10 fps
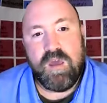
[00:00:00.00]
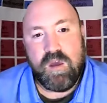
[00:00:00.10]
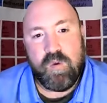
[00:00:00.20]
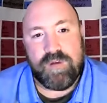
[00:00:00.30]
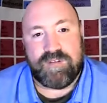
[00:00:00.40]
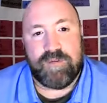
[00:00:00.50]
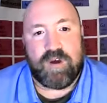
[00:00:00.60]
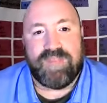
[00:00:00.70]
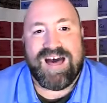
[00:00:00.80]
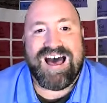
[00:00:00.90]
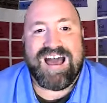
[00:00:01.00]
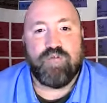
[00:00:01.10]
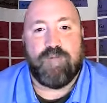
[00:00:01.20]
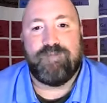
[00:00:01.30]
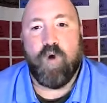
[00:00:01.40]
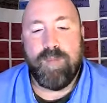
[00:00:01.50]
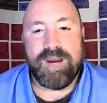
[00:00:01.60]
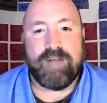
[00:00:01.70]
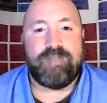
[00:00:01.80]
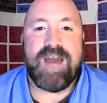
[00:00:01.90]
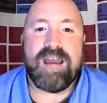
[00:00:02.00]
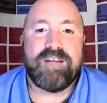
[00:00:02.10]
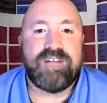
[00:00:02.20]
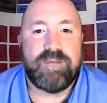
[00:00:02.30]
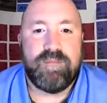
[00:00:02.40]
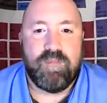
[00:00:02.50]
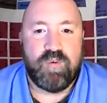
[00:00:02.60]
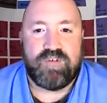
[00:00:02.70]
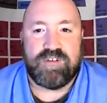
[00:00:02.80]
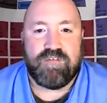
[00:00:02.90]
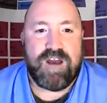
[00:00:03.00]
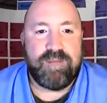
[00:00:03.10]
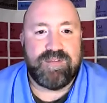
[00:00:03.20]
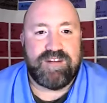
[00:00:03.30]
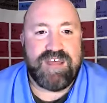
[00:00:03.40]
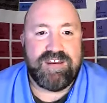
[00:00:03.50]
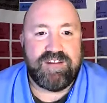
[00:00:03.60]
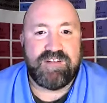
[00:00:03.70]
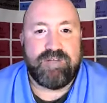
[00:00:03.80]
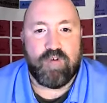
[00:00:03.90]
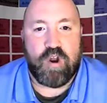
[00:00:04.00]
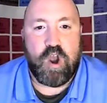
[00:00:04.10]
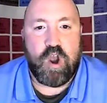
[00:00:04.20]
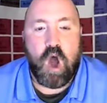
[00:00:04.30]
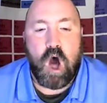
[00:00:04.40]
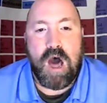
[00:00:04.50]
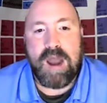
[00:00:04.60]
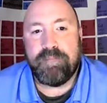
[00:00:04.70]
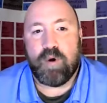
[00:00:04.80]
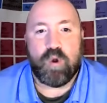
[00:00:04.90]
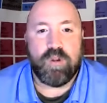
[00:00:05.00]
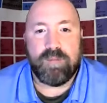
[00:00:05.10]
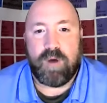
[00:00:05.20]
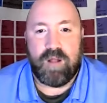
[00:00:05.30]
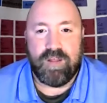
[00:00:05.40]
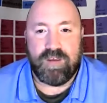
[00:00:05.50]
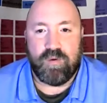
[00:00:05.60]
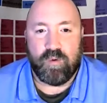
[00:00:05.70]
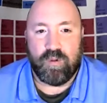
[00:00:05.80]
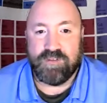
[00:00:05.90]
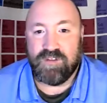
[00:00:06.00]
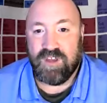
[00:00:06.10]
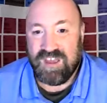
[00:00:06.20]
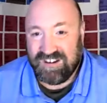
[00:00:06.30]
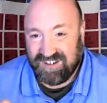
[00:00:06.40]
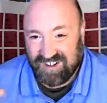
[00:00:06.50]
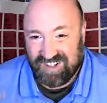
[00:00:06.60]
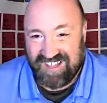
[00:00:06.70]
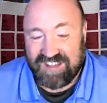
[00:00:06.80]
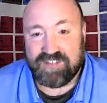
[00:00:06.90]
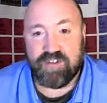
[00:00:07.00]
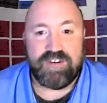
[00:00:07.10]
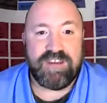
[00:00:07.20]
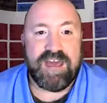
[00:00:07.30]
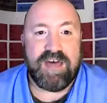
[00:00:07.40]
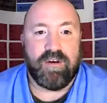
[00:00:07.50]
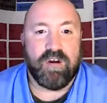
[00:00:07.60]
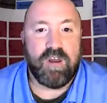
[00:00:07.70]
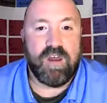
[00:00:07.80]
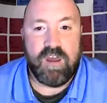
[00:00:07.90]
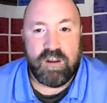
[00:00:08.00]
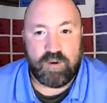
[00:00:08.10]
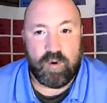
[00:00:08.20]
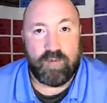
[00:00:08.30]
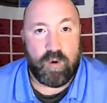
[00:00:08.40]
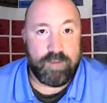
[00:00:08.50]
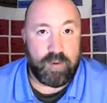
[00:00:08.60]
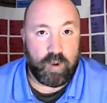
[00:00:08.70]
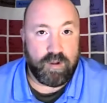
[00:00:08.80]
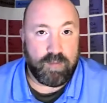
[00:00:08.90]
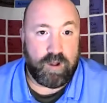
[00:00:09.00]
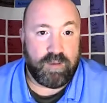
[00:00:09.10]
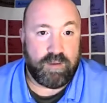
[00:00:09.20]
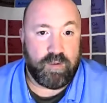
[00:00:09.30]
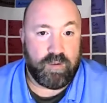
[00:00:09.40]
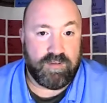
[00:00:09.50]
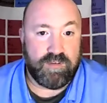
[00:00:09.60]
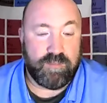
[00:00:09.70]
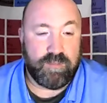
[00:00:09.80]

We have something called the hydrophobic effect, which describes the tendency for non-polar molecules to cluster together to avoid polar molecules.